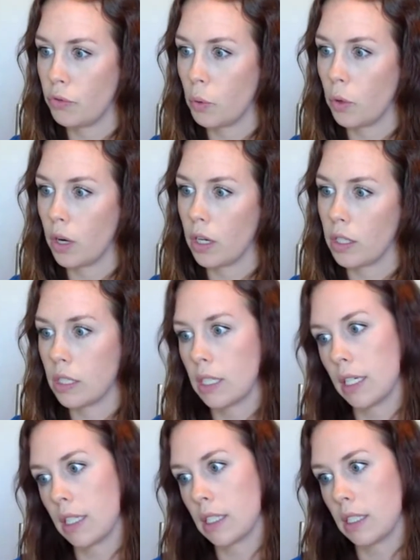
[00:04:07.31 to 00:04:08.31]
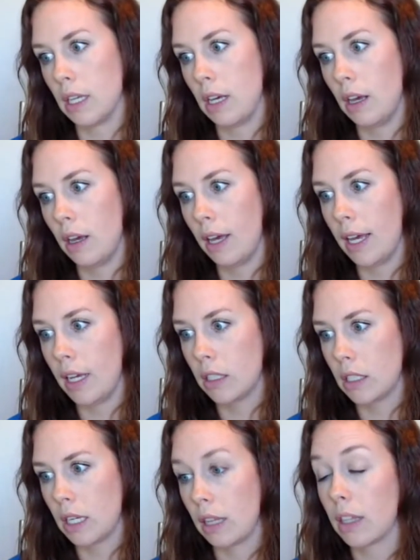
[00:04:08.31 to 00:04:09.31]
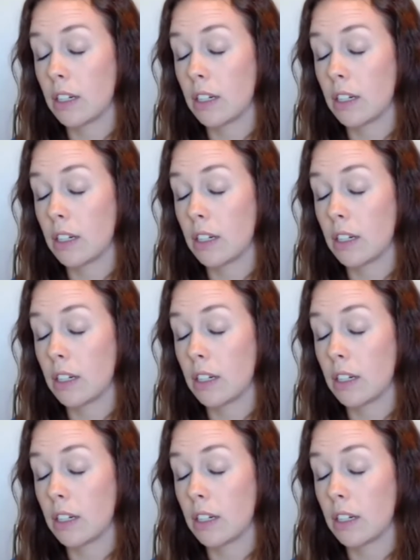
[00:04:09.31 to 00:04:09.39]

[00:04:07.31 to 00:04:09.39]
4, 6, 8, 10.